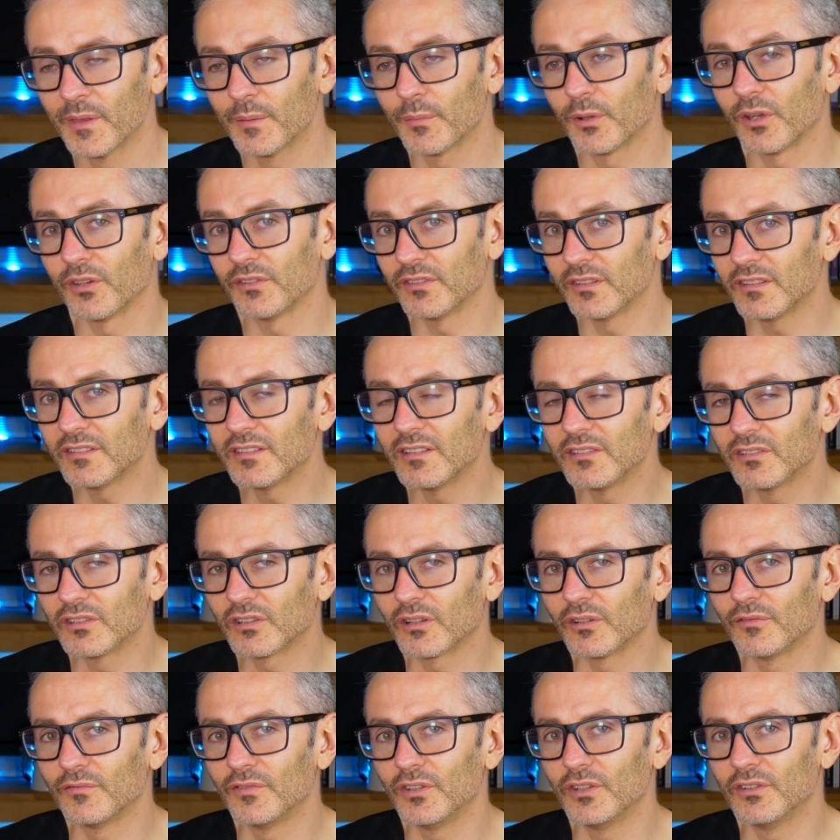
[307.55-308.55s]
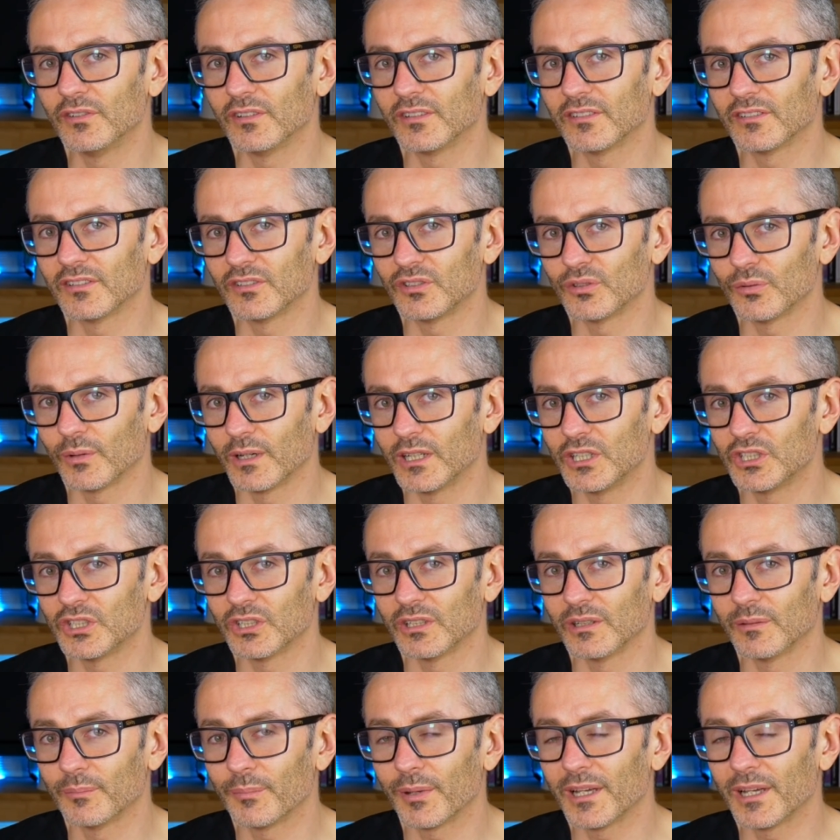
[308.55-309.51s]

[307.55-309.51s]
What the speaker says: Because this is a confusing situation,